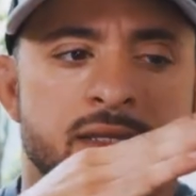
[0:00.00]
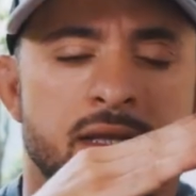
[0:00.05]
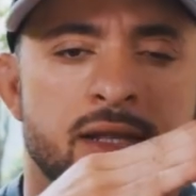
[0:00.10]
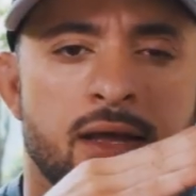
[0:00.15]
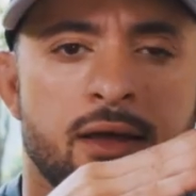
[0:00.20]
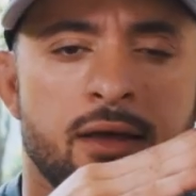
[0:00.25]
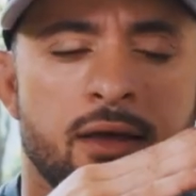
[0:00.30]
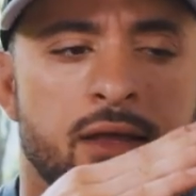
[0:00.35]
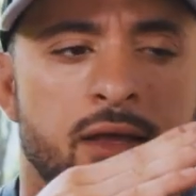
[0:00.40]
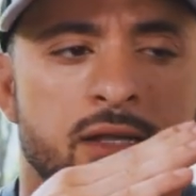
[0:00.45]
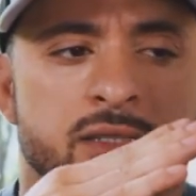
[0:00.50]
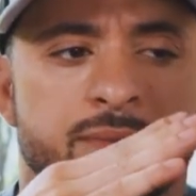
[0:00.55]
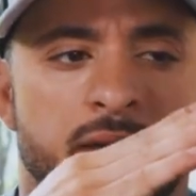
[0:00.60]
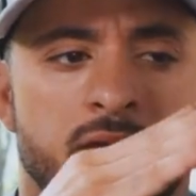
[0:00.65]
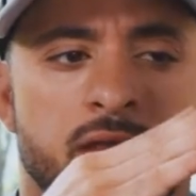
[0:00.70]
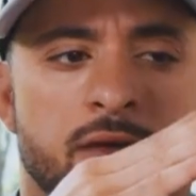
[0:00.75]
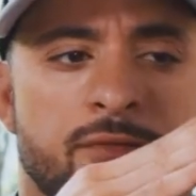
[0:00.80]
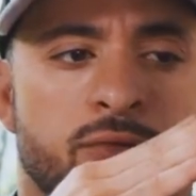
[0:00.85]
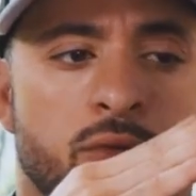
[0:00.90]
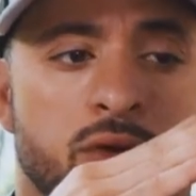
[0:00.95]
and I
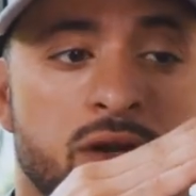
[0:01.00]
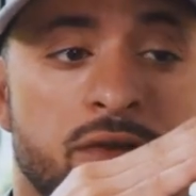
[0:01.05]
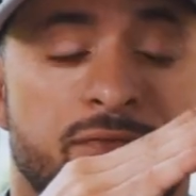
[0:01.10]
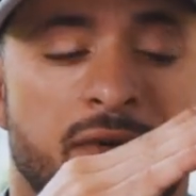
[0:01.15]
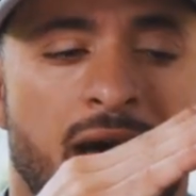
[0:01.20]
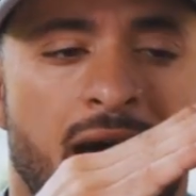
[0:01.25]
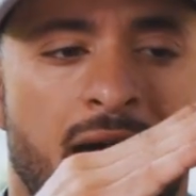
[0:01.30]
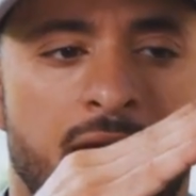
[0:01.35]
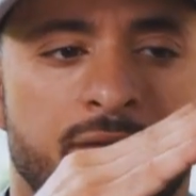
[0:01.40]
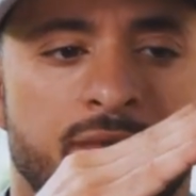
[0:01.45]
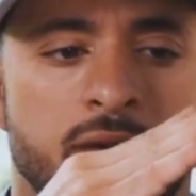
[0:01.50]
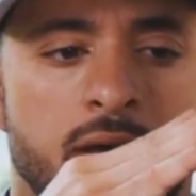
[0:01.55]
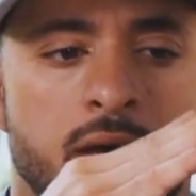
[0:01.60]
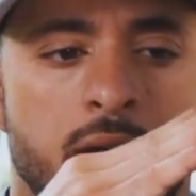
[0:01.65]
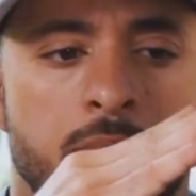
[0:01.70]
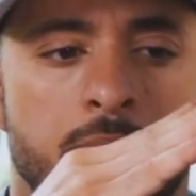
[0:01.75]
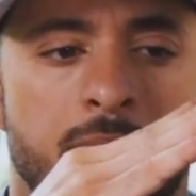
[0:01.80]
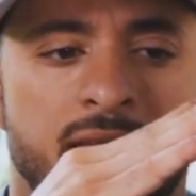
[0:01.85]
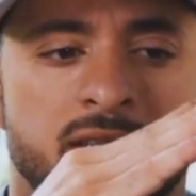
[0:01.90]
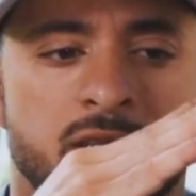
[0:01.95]
explain it, the 45
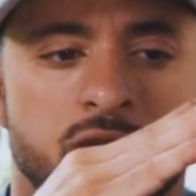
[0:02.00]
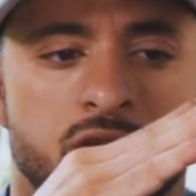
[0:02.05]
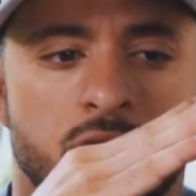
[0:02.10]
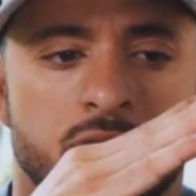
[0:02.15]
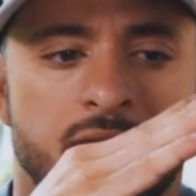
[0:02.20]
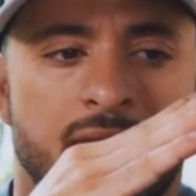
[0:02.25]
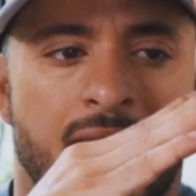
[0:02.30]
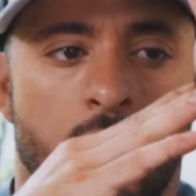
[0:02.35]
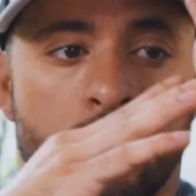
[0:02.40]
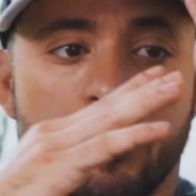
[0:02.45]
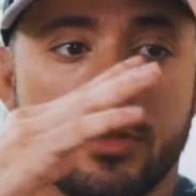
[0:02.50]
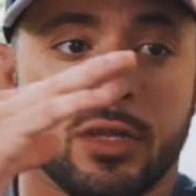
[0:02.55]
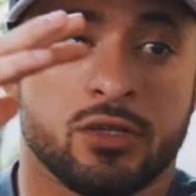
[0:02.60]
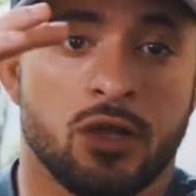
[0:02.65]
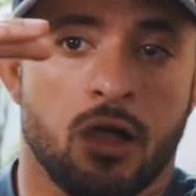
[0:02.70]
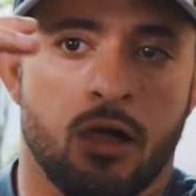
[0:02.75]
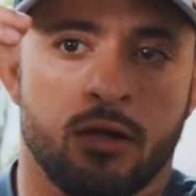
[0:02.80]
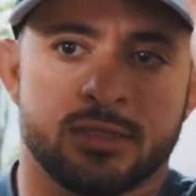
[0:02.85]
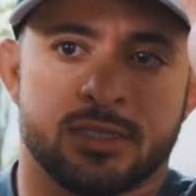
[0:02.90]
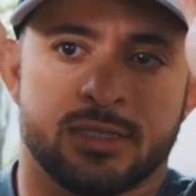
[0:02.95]
makes it so now when the
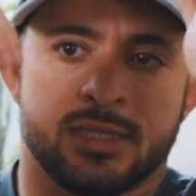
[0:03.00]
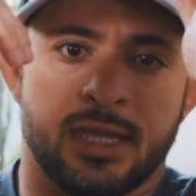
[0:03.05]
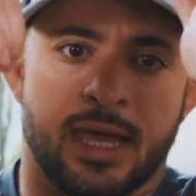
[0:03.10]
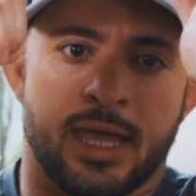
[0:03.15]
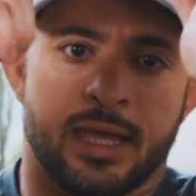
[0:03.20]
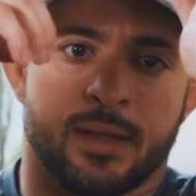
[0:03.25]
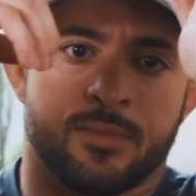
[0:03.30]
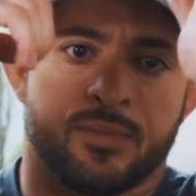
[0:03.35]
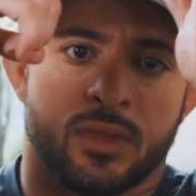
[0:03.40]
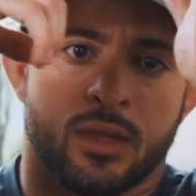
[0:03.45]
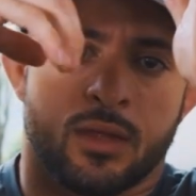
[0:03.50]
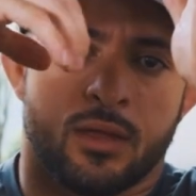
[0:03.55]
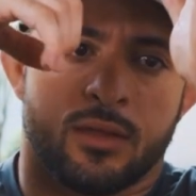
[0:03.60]
dogs dig,